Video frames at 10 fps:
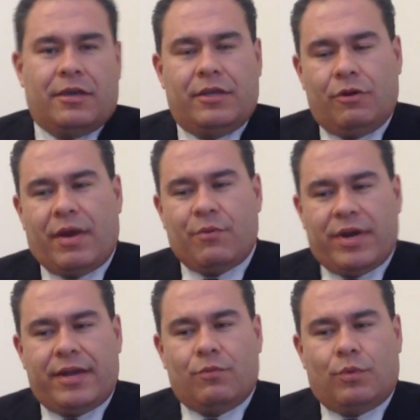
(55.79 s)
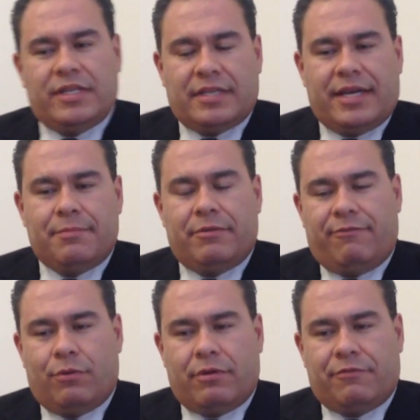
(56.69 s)
You know, I ran one time
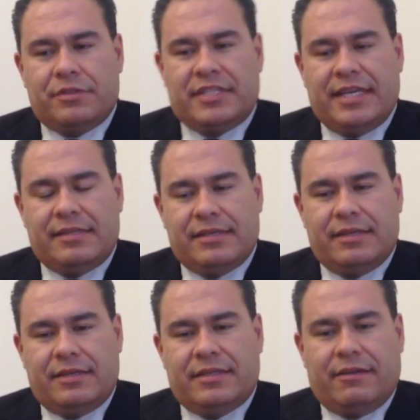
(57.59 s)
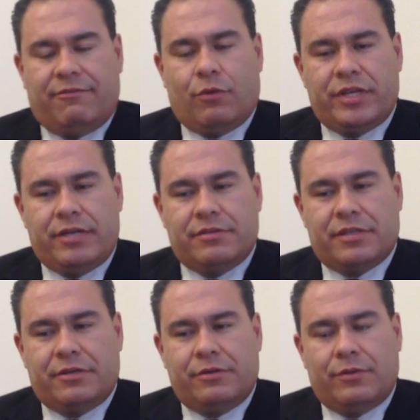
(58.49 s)
before for state senate 4 years
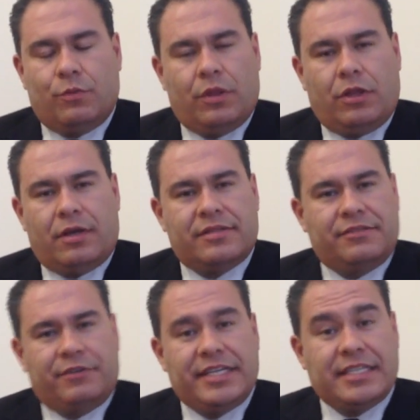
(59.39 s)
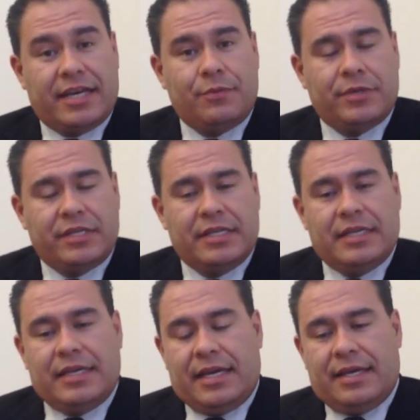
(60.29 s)
ago and lost a very tight one,
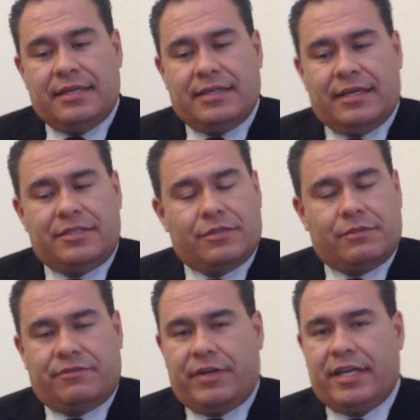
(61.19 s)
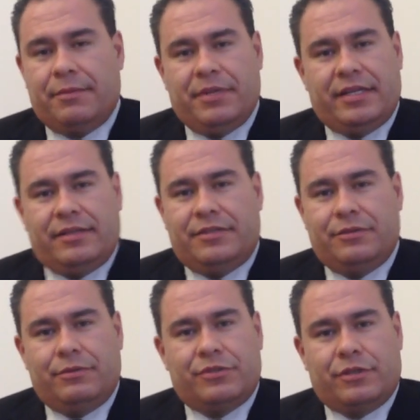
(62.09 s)
and just was very committed
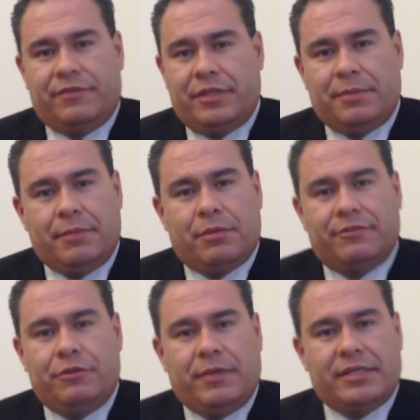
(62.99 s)
to serving the people of New